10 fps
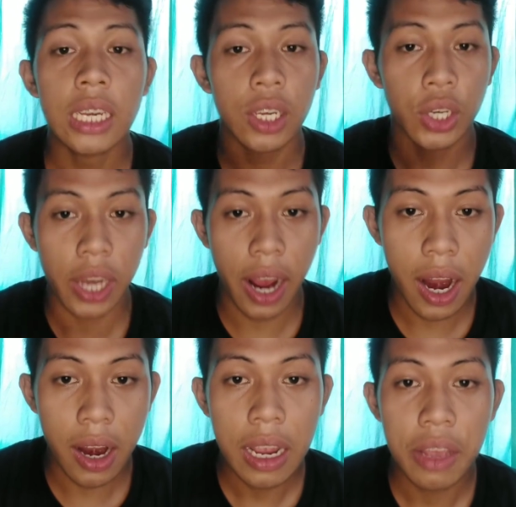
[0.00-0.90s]

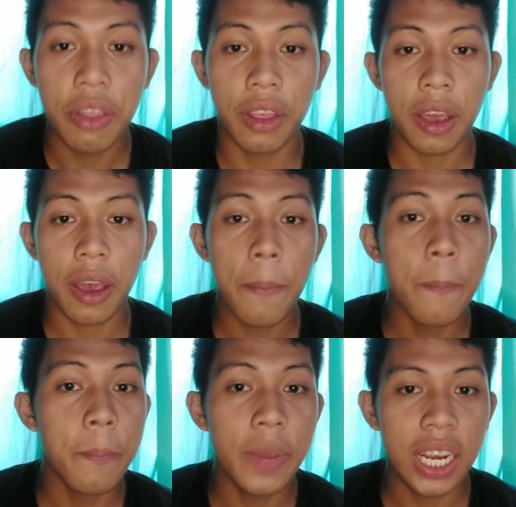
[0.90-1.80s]
share the
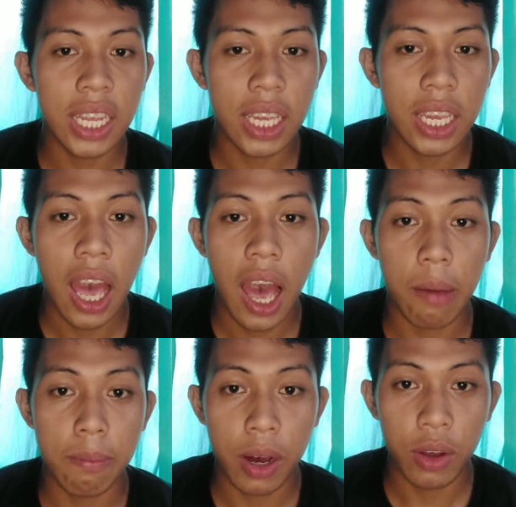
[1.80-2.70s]
meaning
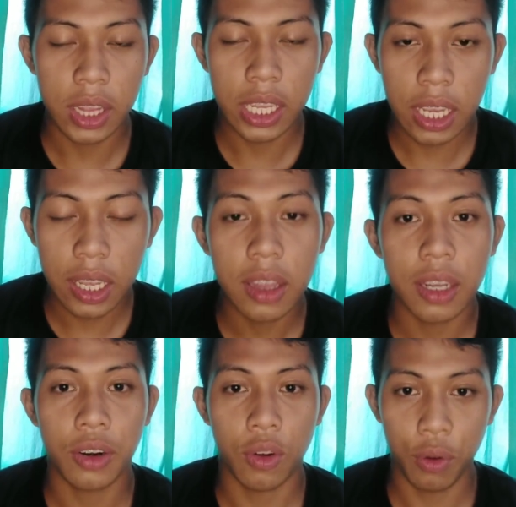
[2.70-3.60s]
about the
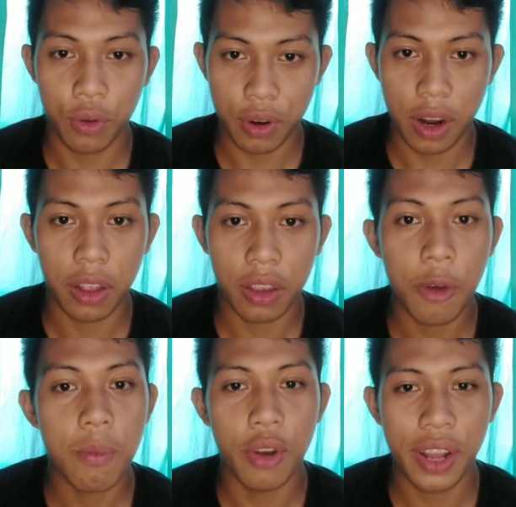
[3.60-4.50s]
intercultural
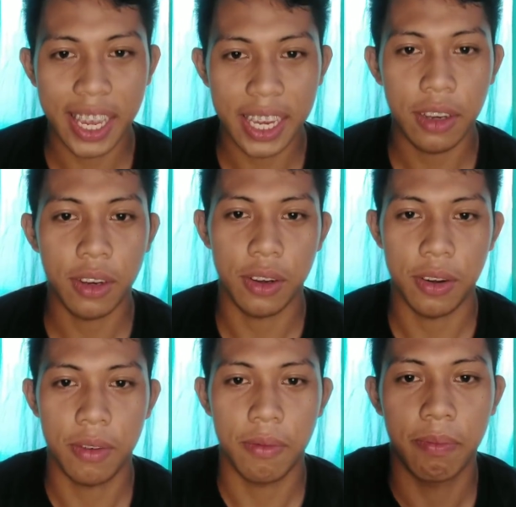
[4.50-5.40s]
communication.